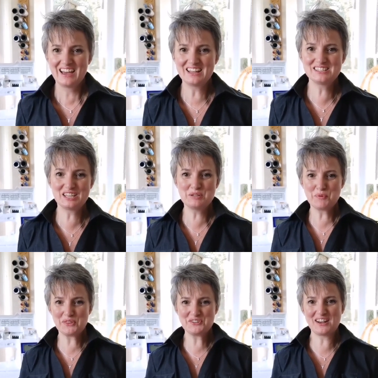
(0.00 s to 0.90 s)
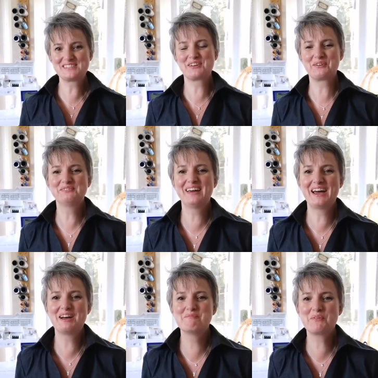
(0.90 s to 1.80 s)
I decided to put the dress on,
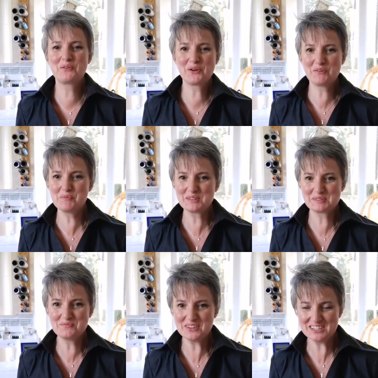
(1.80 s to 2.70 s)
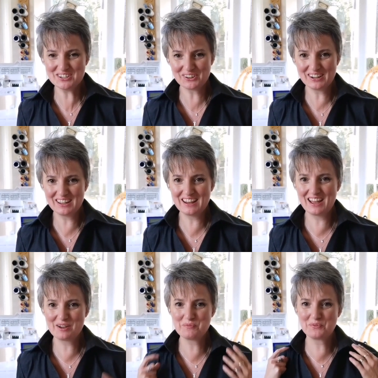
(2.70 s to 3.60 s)
although I've put some fittage on it
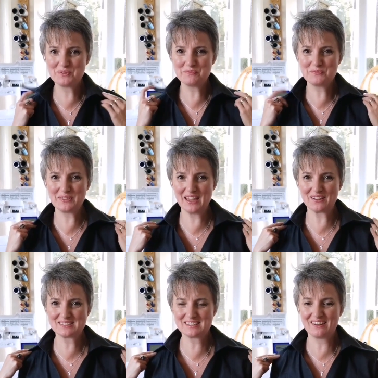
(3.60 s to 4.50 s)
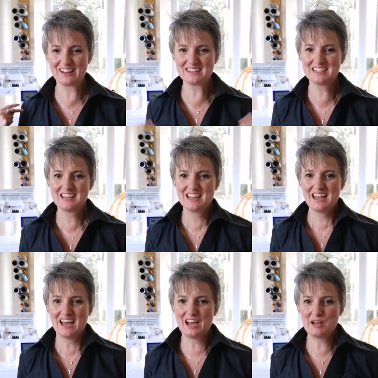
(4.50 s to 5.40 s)
with the outside,
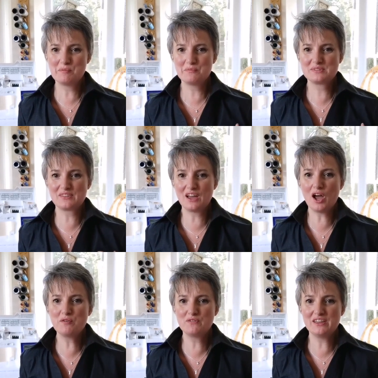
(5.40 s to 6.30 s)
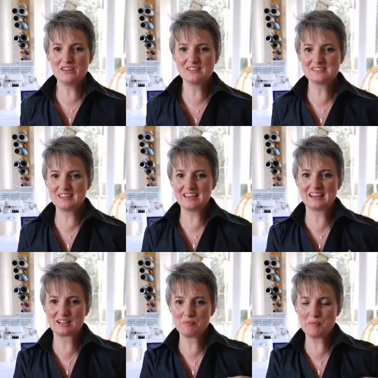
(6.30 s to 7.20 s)
so that hopefully you can see it
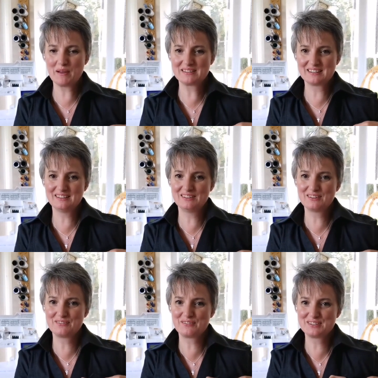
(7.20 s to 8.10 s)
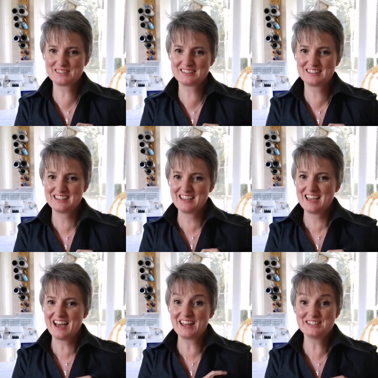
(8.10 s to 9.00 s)
a little bit better. No, just
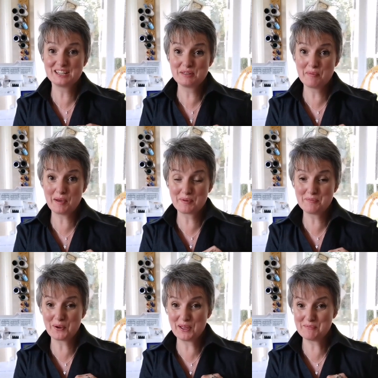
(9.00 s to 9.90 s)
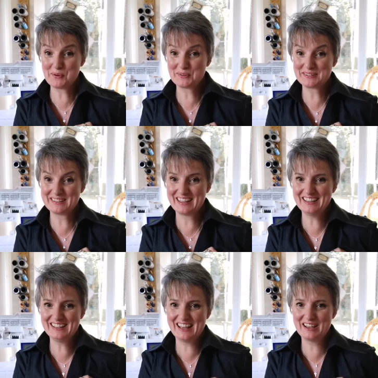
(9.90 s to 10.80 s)
undone the pocket button
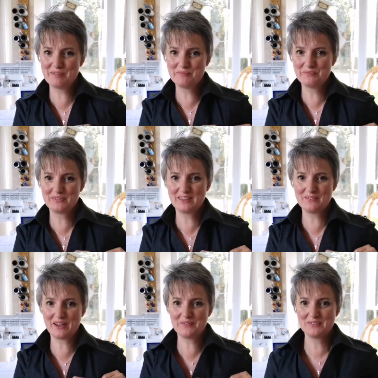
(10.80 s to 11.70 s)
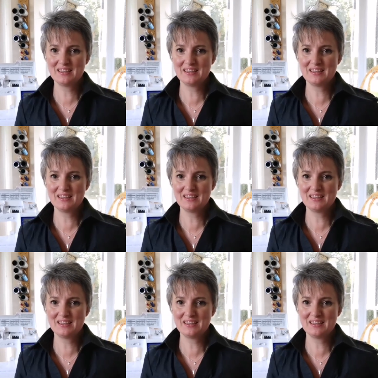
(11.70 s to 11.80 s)
there. There we go.